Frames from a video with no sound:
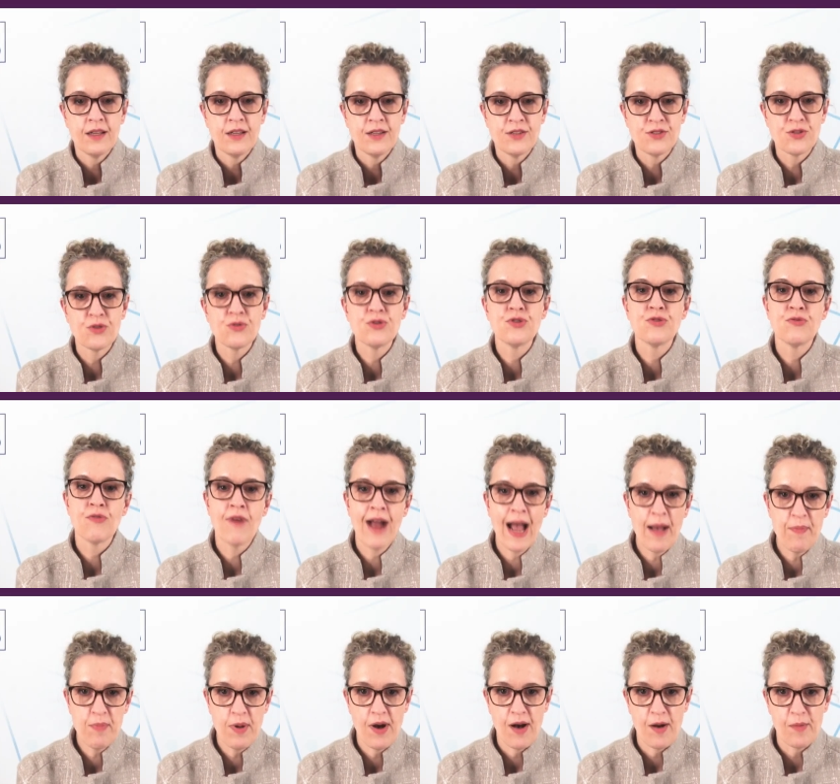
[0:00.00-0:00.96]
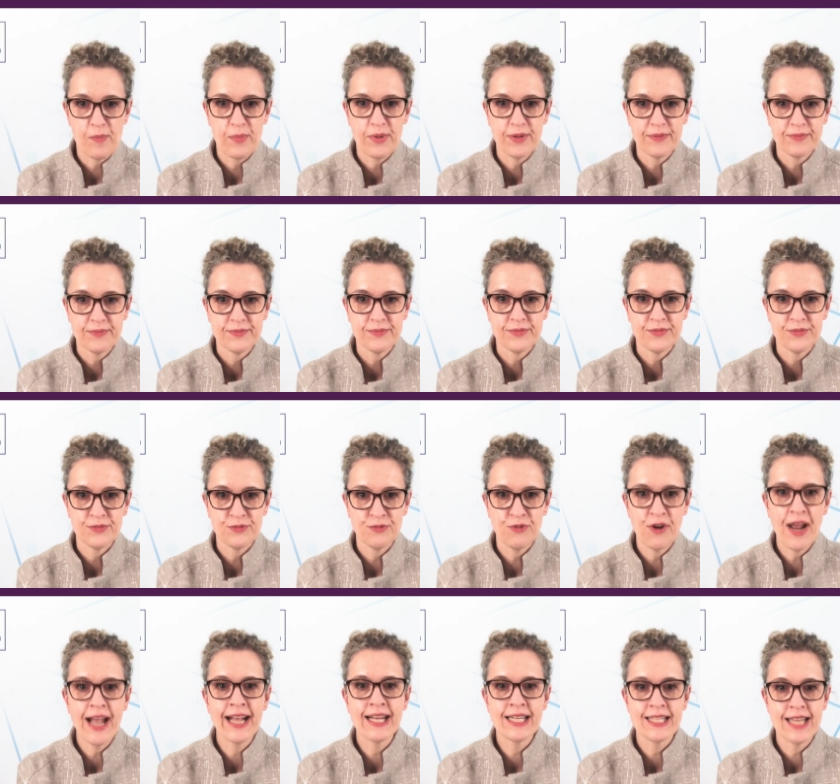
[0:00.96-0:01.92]
So, to wrap up,
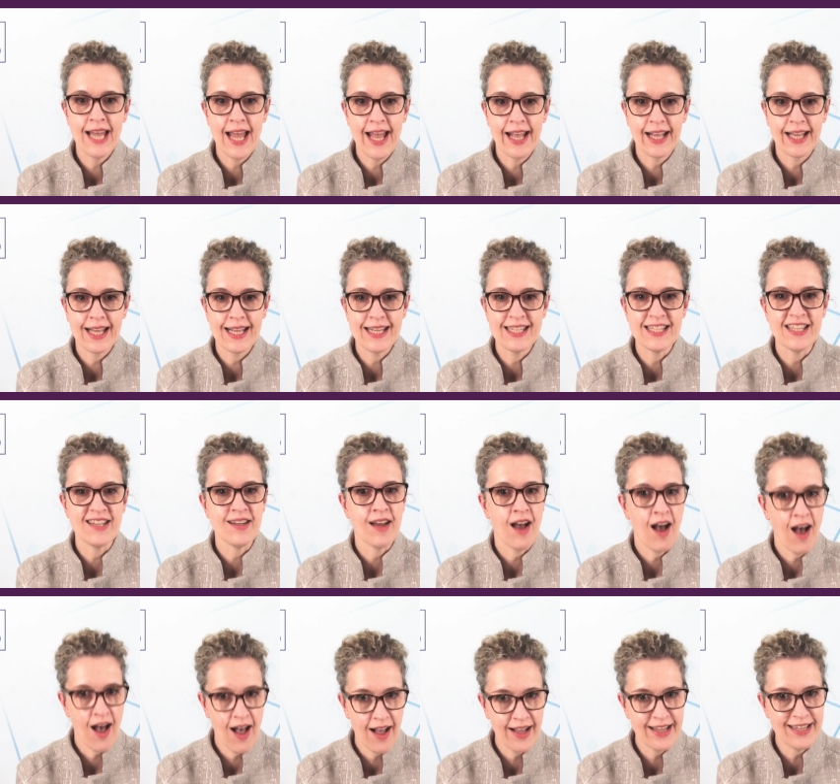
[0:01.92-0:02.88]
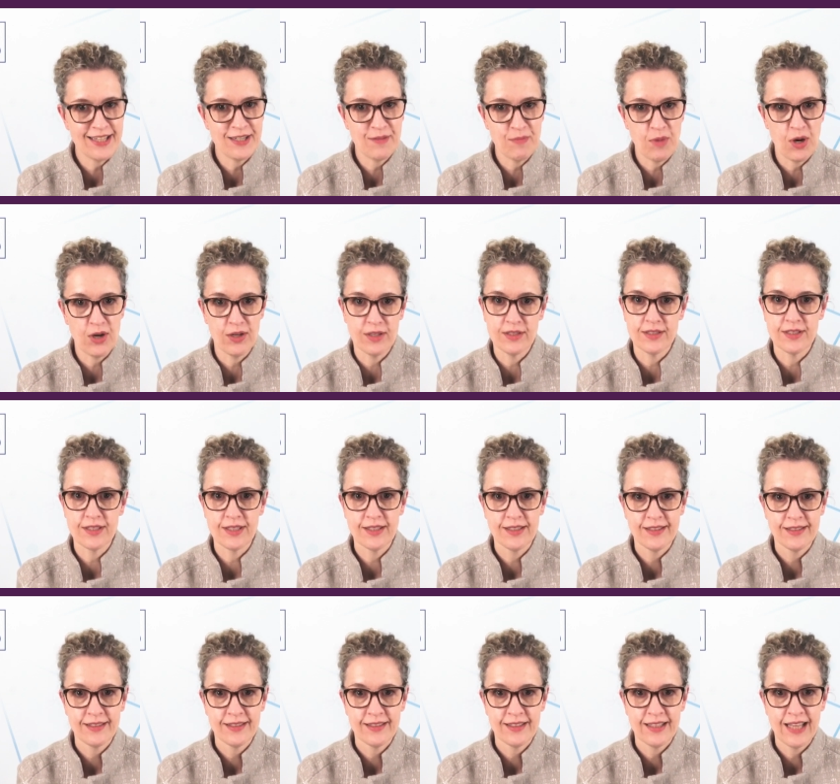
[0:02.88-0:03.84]
RegTech is in high demand,
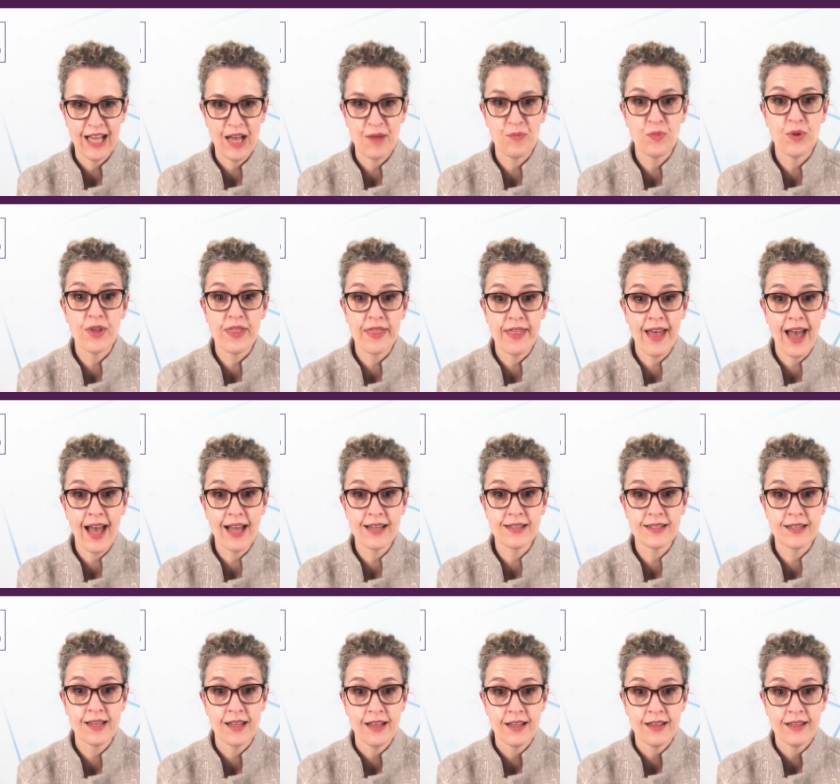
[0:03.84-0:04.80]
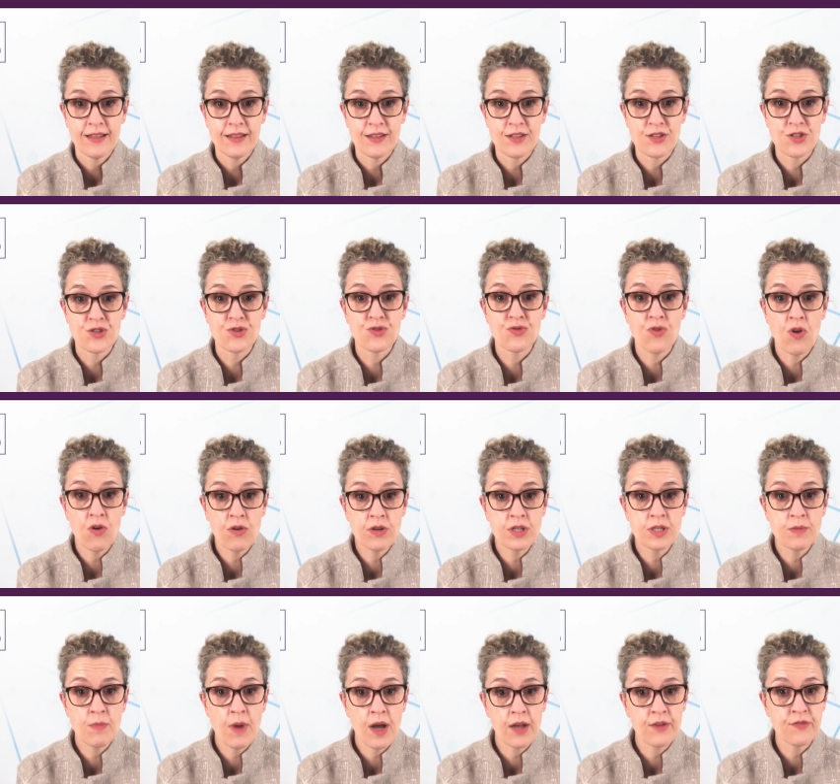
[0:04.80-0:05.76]
and with that, the strong
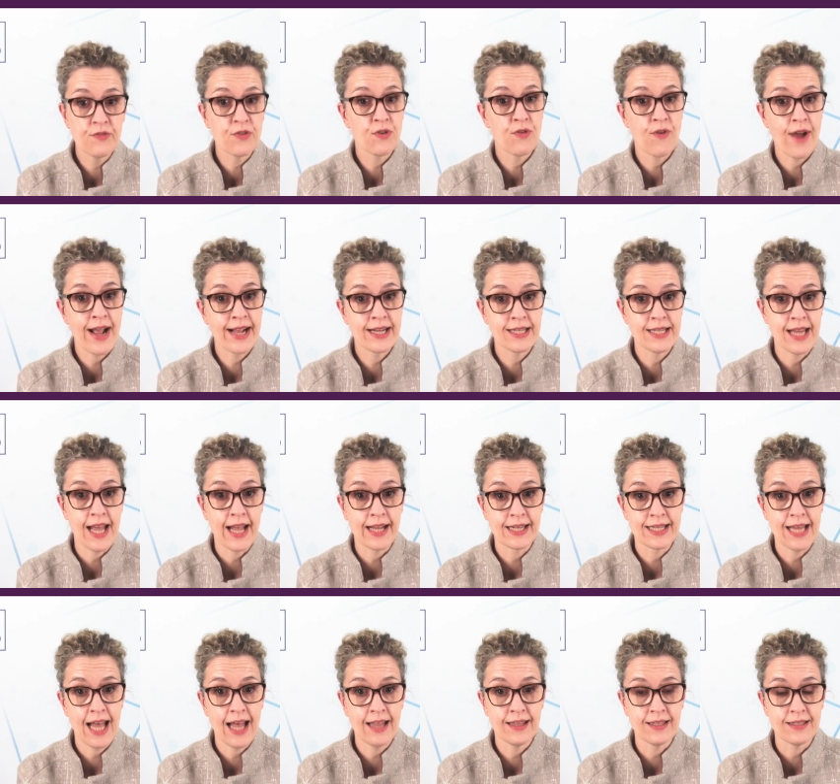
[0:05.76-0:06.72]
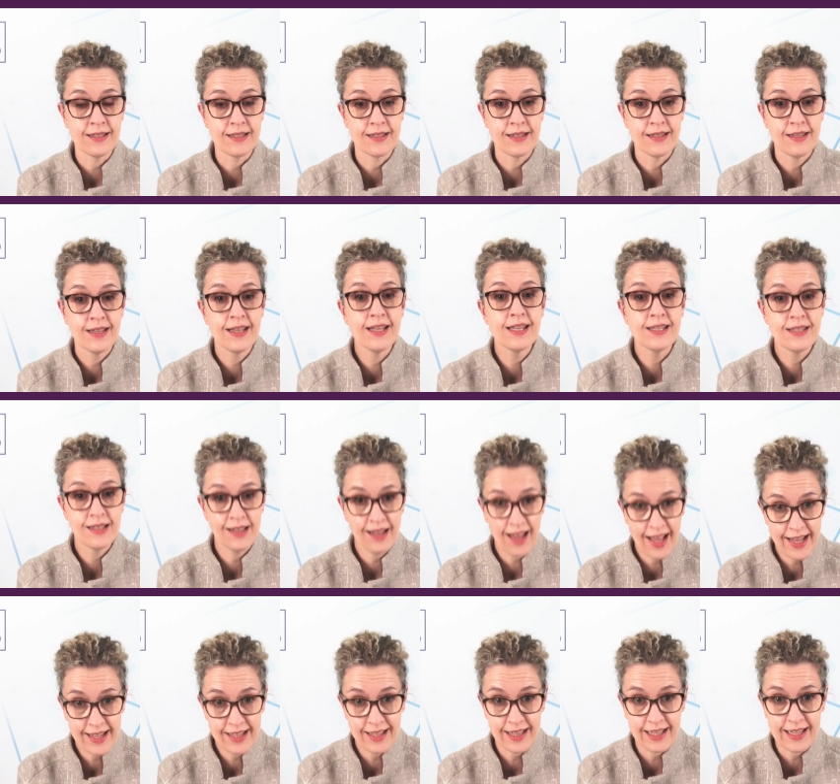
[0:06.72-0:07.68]
demand for RegTech talent is
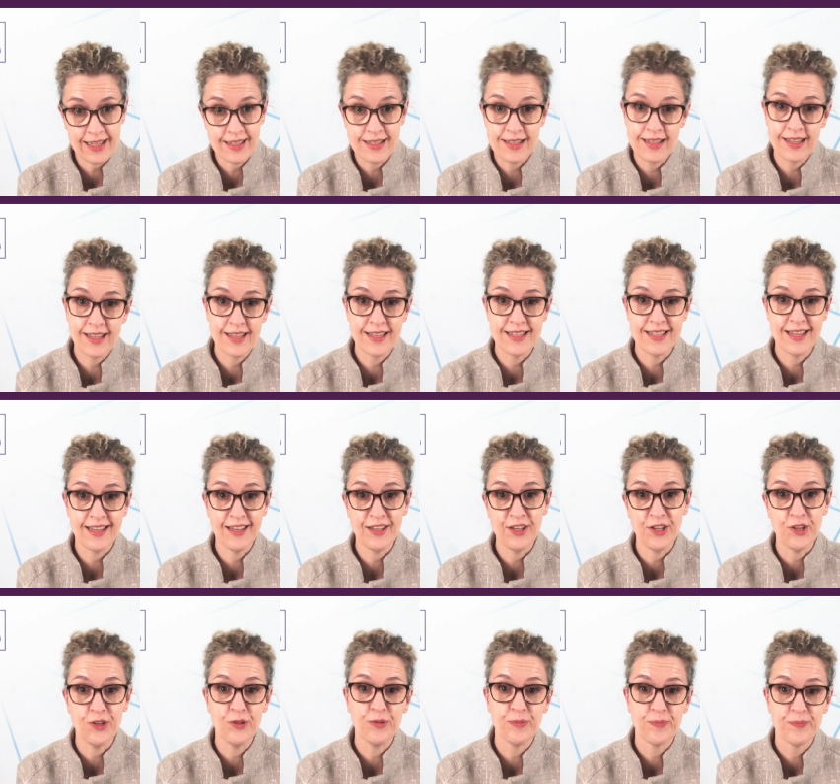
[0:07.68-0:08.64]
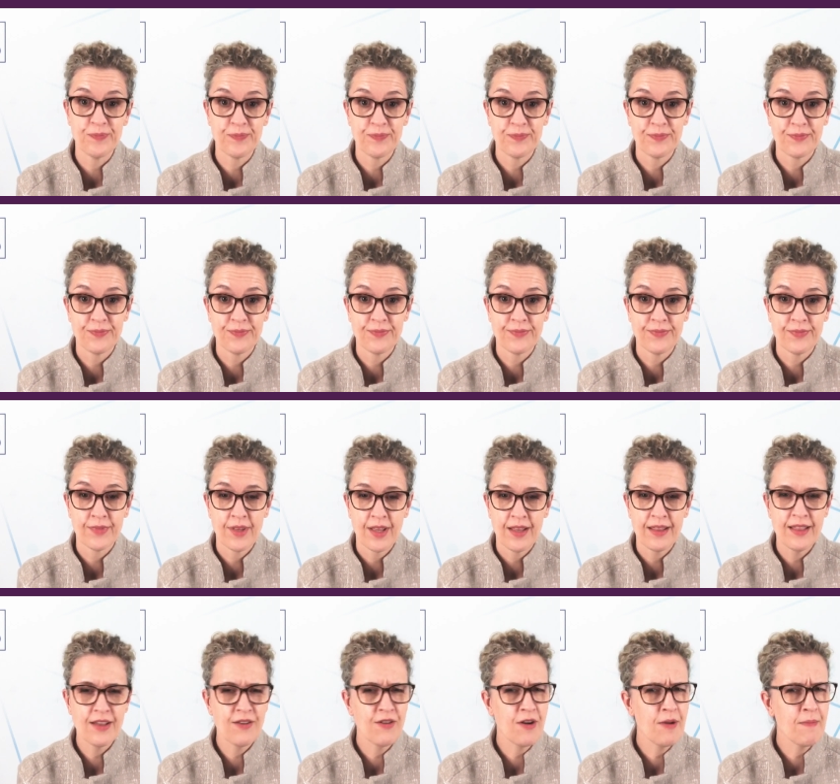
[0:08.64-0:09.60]
likely to continue.
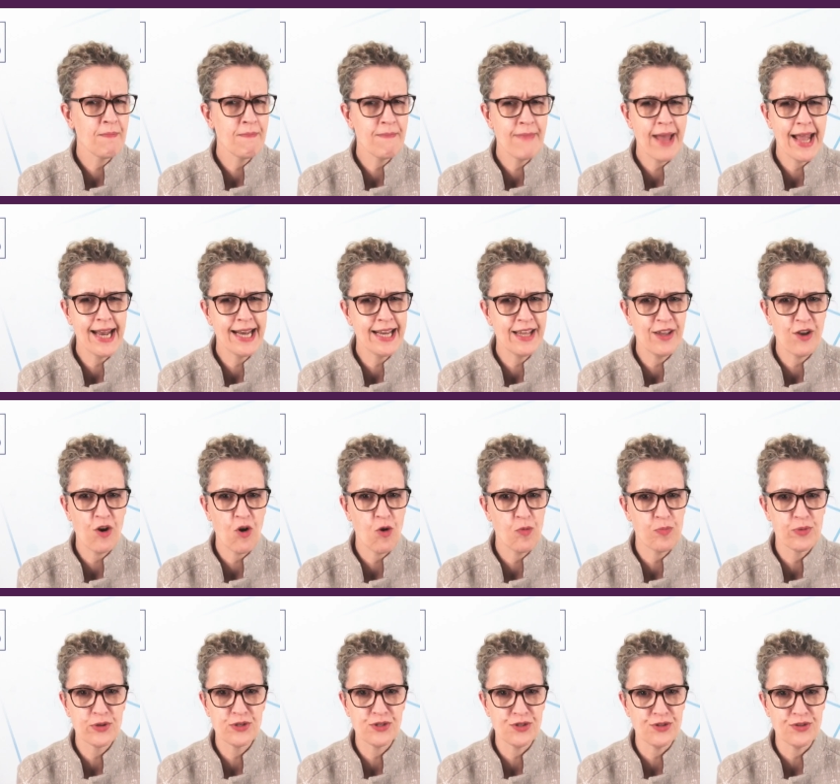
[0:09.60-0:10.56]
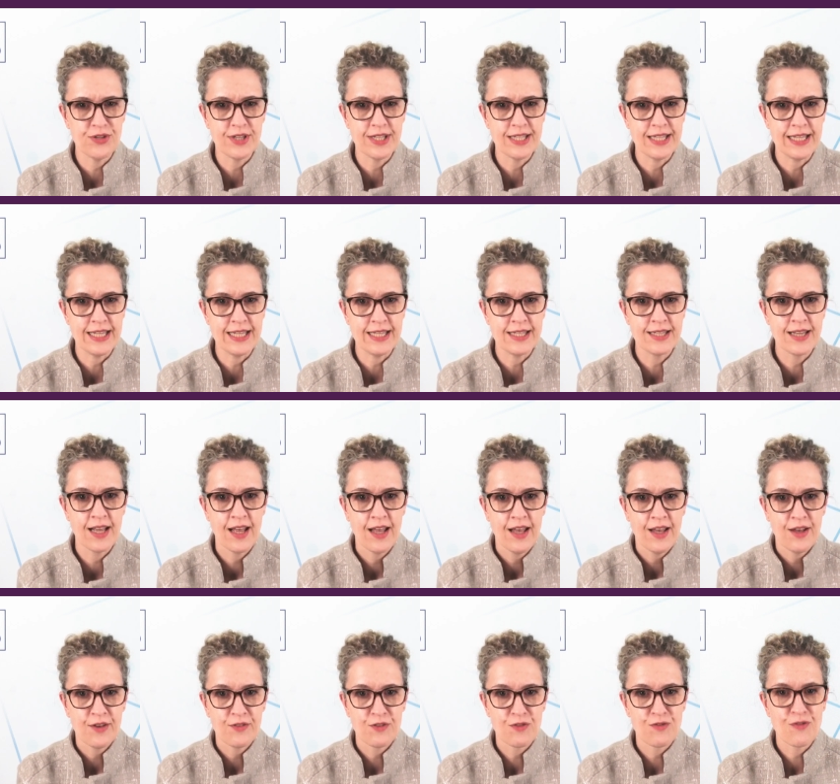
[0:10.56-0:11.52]
There are many opportunities
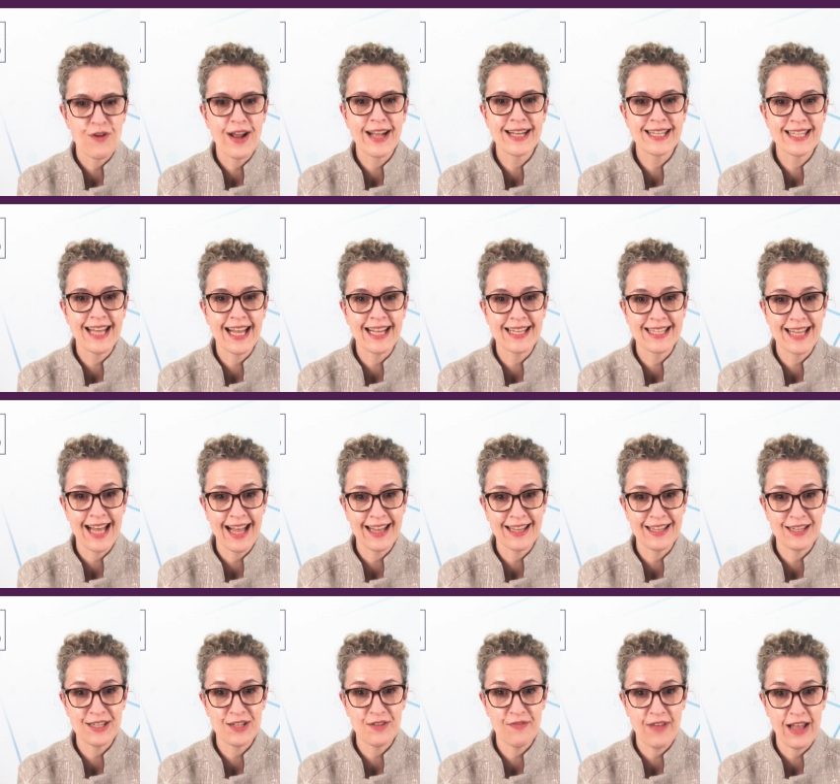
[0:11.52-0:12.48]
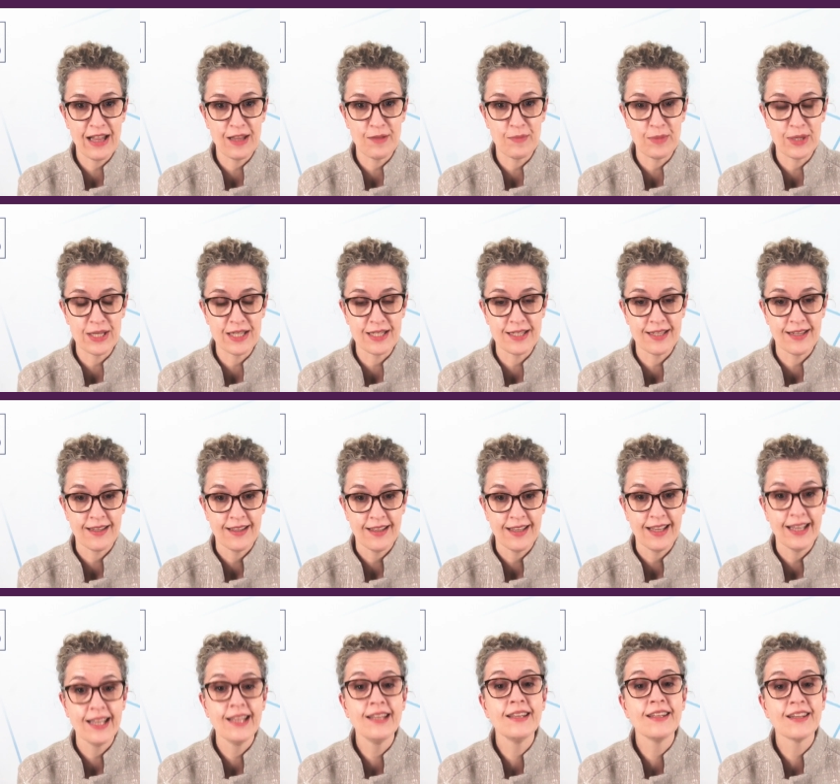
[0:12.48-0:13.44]
for RegTech talent development
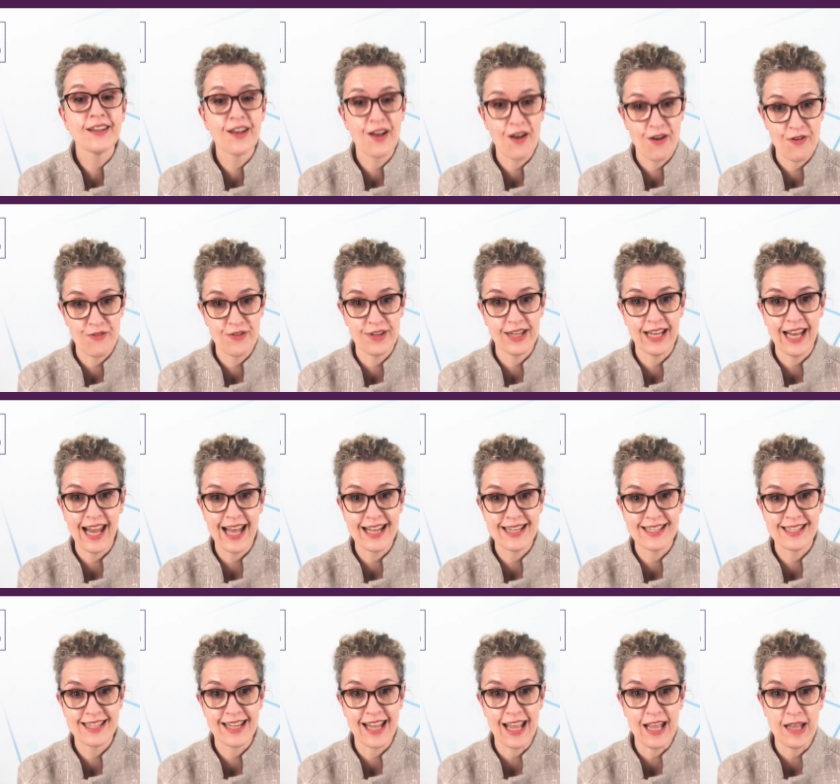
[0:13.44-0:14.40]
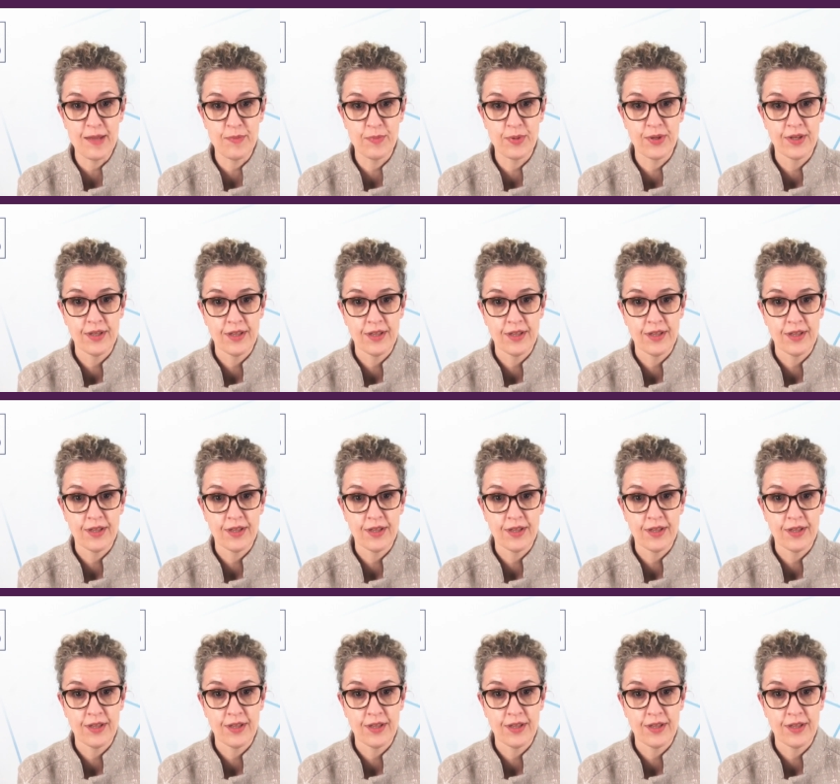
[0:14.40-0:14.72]
in the current landscape.